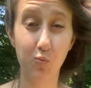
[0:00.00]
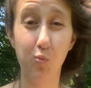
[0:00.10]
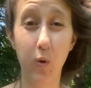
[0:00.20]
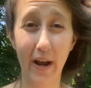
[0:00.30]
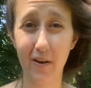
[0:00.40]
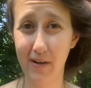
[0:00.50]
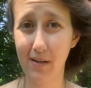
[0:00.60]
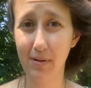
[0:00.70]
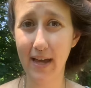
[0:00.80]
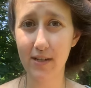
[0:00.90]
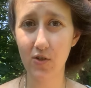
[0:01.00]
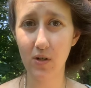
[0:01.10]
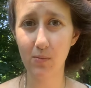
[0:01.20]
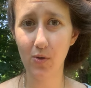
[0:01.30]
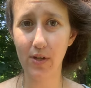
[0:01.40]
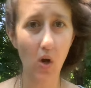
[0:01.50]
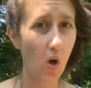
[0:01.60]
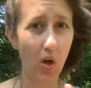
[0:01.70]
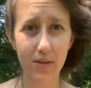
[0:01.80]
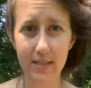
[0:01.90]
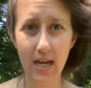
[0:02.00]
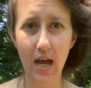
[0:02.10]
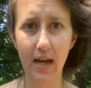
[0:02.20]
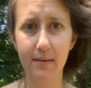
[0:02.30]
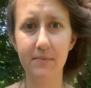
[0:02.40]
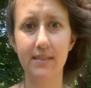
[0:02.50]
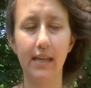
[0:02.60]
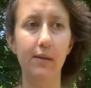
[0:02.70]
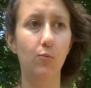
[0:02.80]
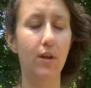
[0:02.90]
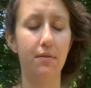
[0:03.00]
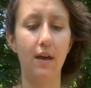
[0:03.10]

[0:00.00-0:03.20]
wearing black tourmaline all the time. Same with